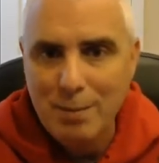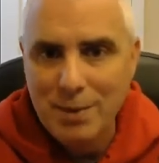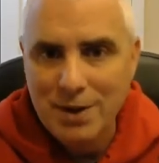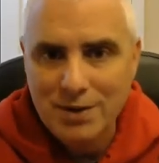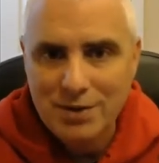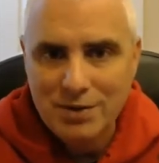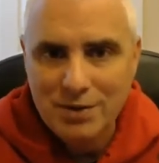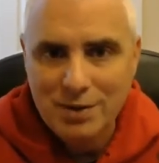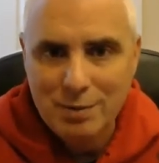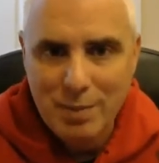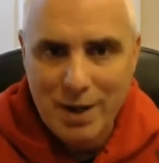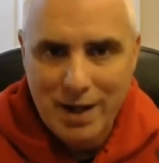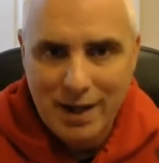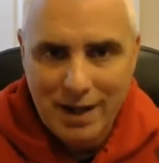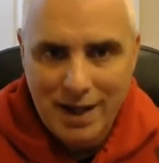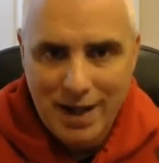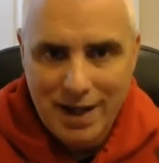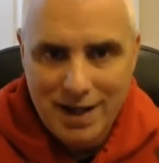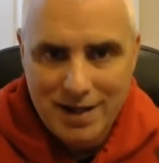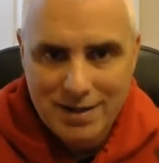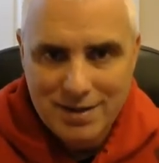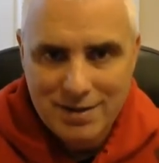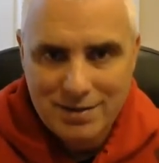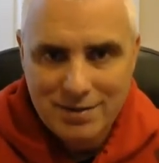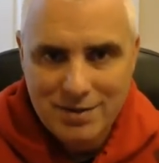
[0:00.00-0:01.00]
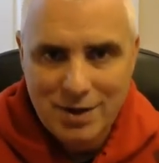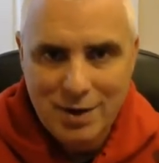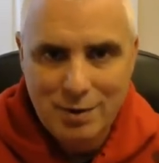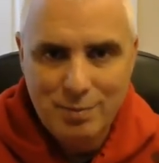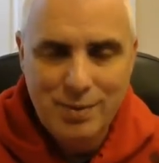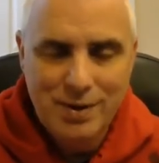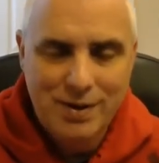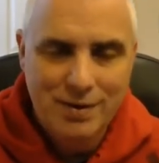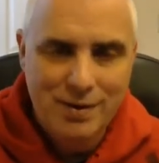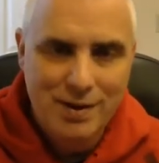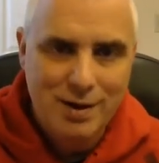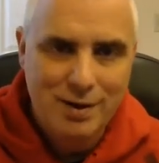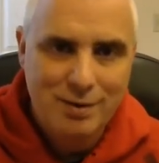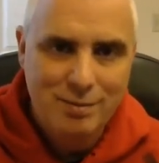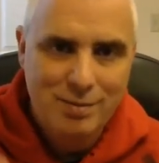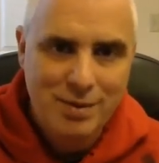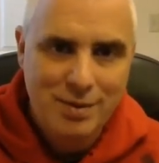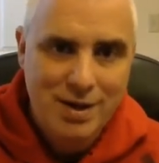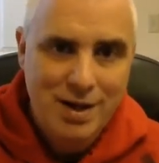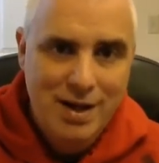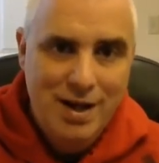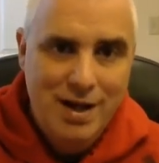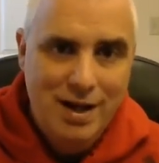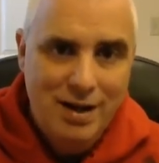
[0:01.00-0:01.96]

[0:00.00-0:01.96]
much the medication is helping them